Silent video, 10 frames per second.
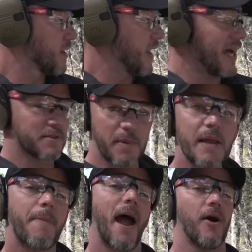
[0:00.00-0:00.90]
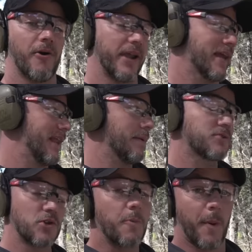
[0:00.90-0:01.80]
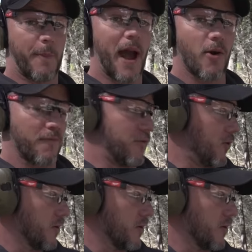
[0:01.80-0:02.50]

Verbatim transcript: has me powering it and I'm super powerful.